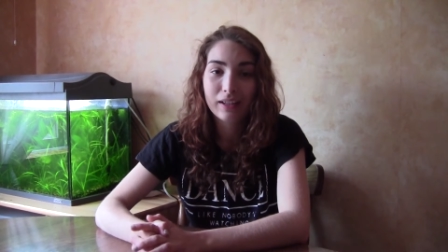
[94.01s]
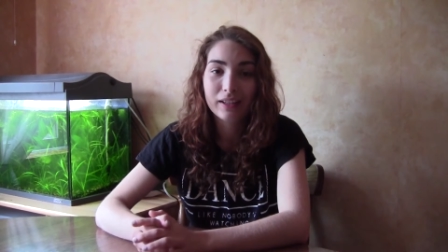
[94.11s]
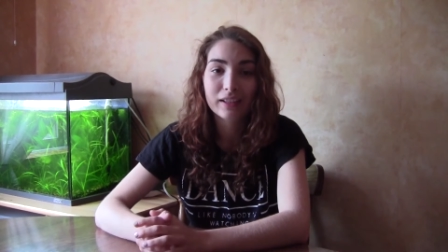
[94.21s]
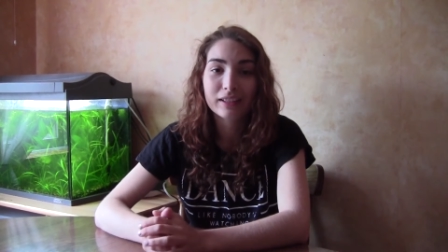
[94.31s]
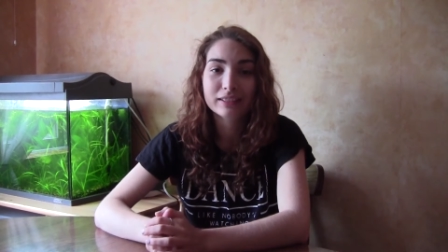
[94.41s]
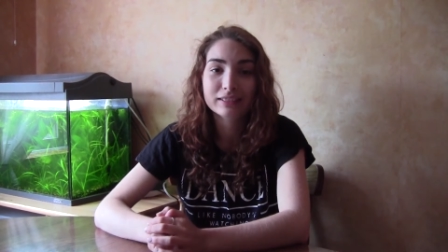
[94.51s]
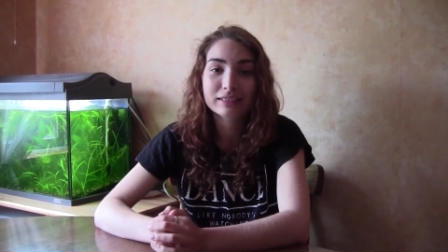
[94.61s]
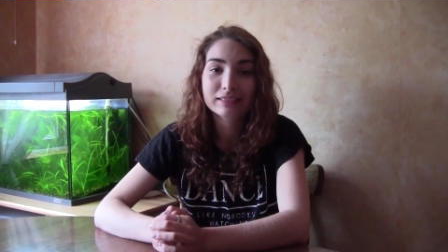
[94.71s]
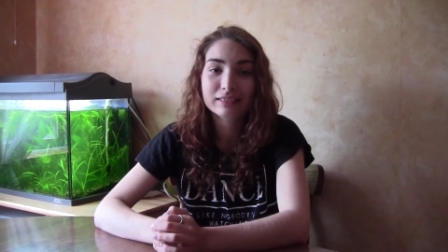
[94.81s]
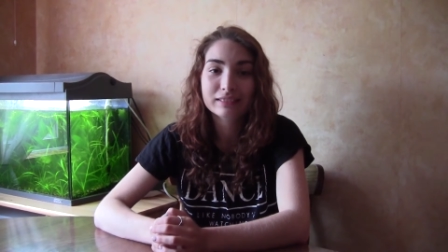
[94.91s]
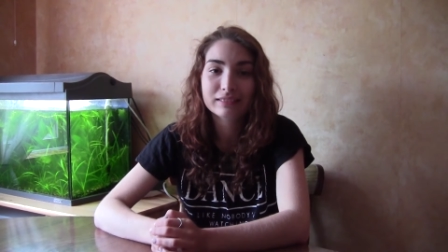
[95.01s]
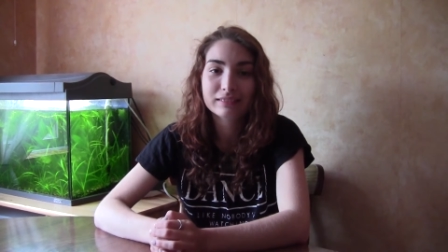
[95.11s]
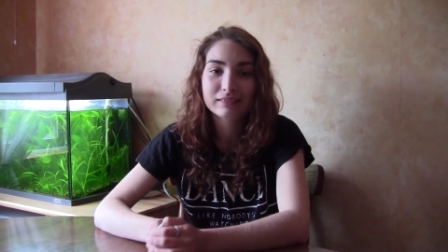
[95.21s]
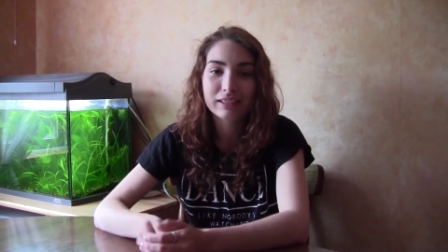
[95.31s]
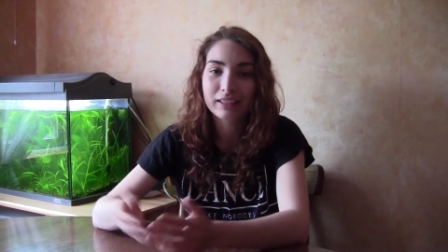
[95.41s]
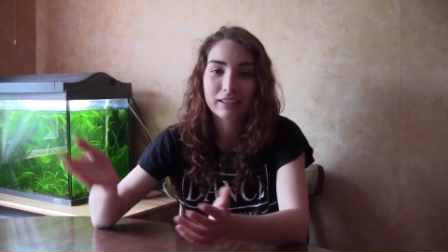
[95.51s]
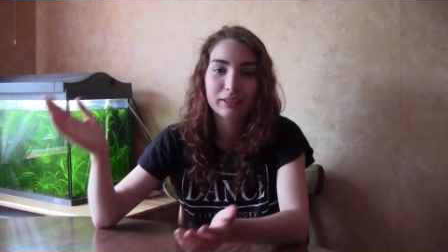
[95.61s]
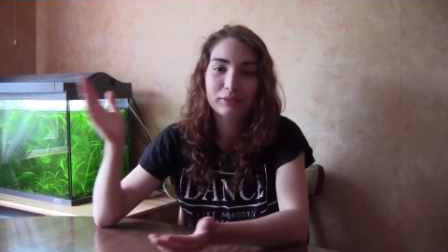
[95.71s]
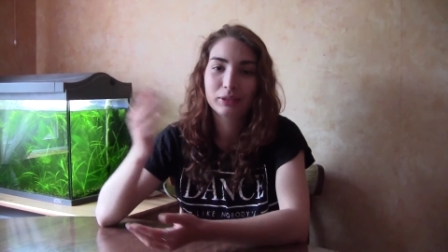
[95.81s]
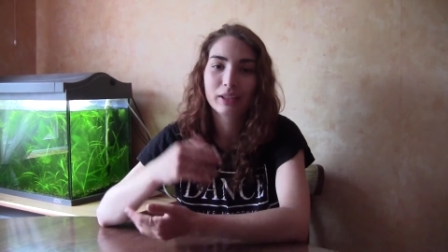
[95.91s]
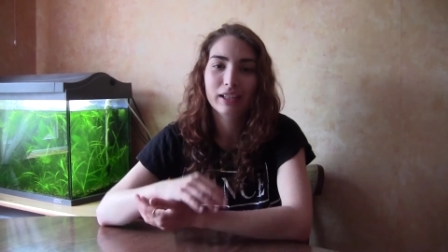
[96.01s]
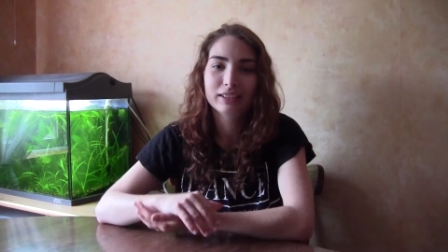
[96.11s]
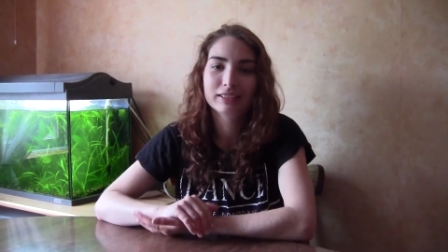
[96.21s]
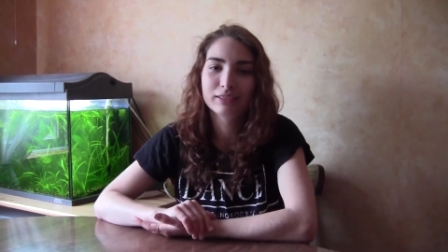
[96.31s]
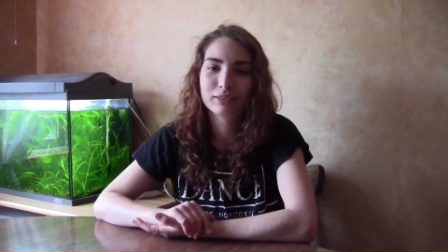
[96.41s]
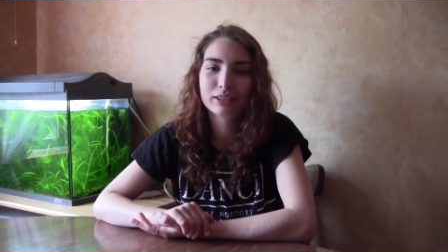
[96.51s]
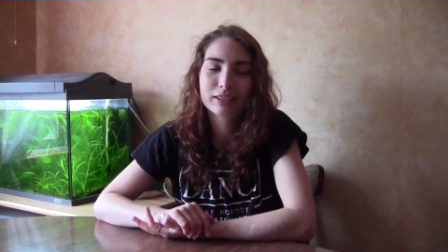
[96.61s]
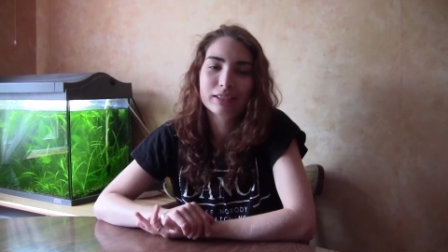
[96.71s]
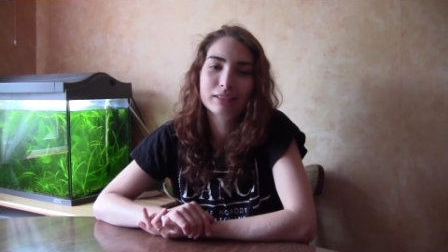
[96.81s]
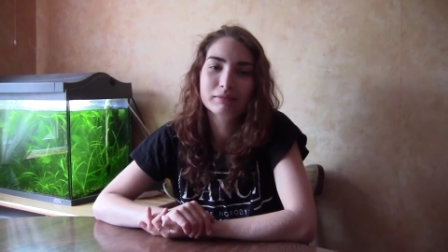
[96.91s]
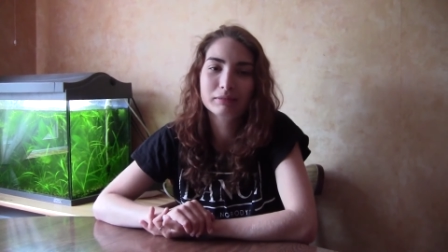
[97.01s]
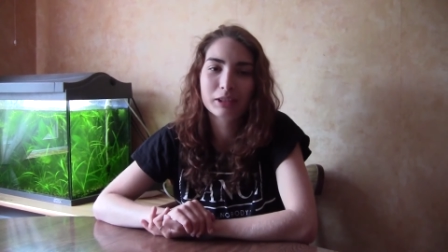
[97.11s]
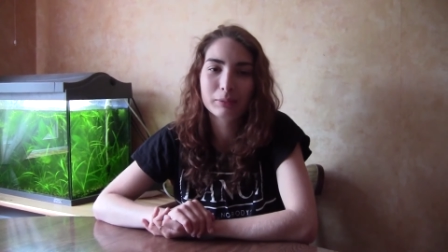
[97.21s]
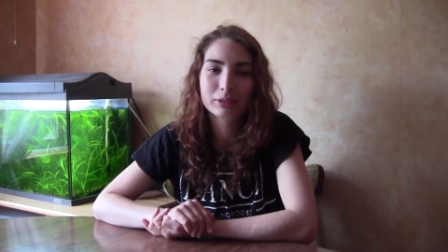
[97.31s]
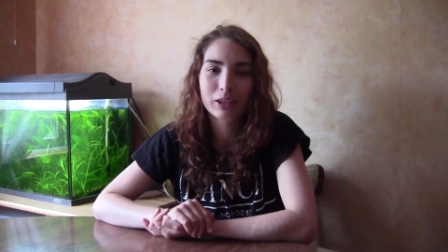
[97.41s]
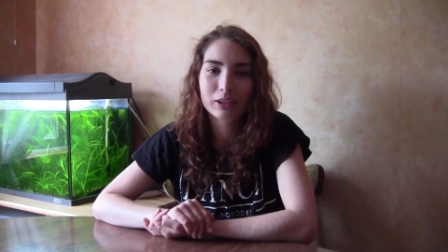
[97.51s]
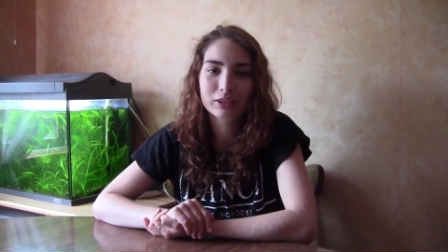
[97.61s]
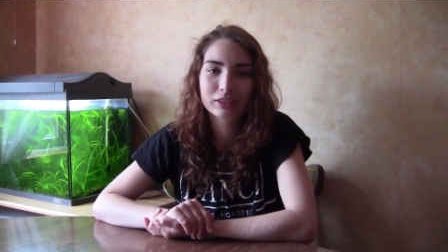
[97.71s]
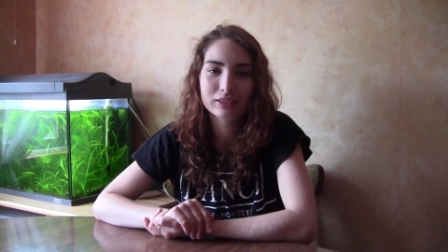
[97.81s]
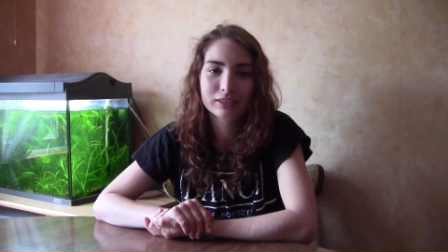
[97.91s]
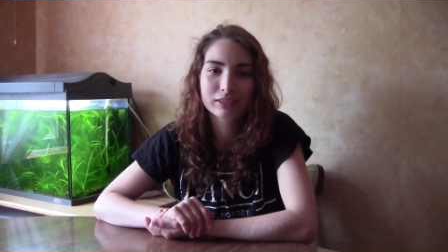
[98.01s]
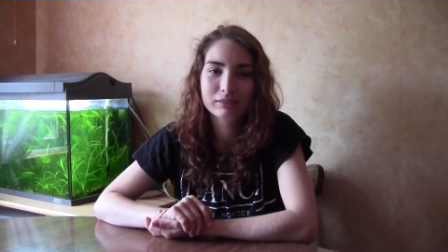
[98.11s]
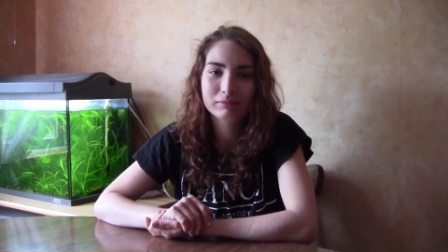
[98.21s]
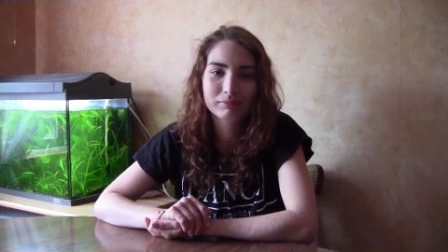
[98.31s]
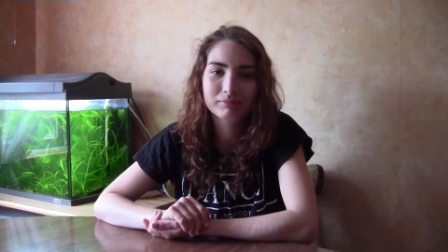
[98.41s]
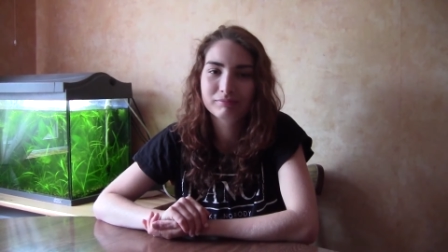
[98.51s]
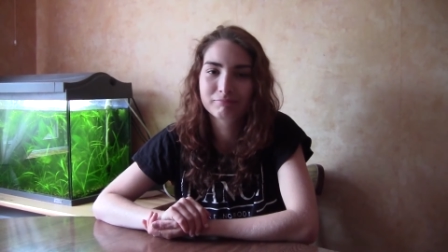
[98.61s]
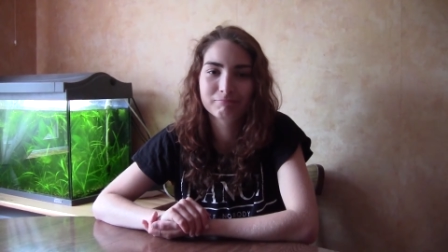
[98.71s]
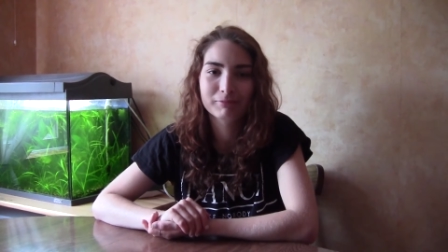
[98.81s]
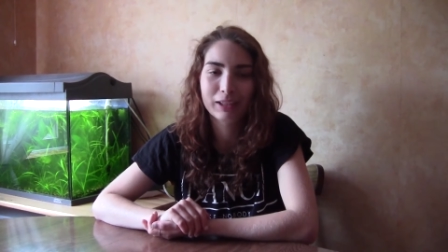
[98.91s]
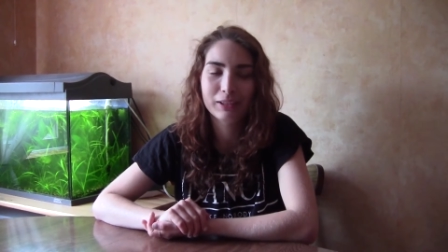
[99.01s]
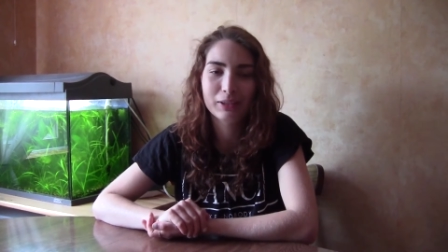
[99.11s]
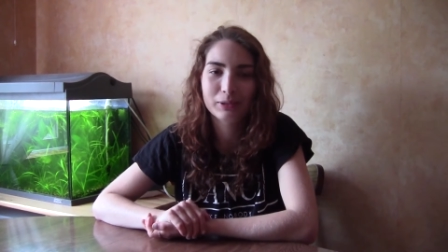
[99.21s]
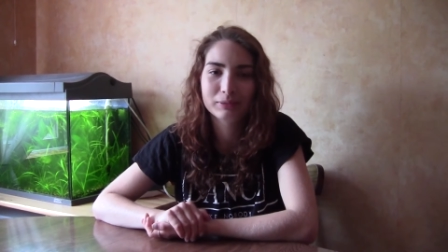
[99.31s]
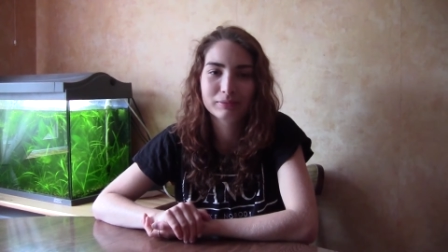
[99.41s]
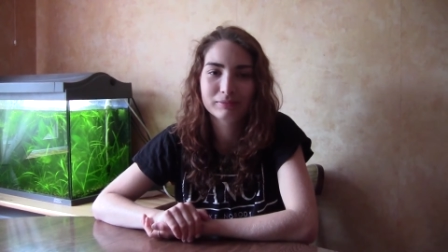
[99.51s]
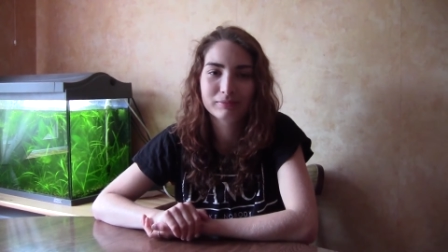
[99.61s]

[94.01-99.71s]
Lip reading: And yeah, if you guys ever come along, just, I don't know,